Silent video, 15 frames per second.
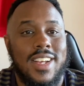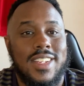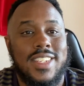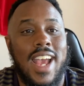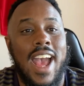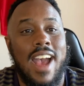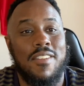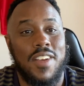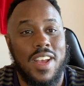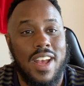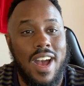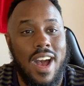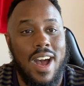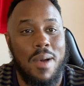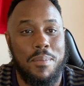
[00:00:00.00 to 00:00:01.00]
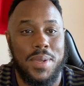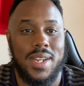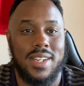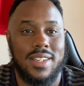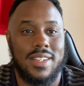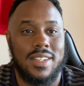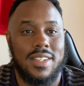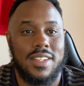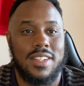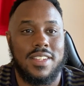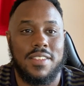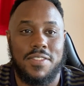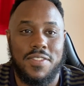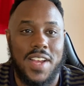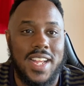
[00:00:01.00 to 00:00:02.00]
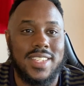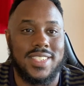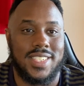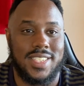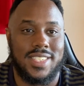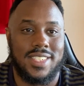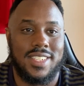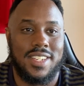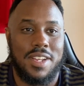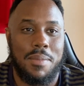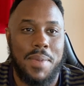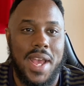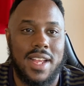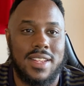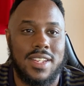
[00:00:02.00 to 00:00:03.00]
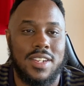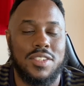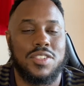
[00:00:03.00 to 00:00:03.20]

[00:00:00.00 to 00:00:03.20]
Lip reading: to have a competent defense back there.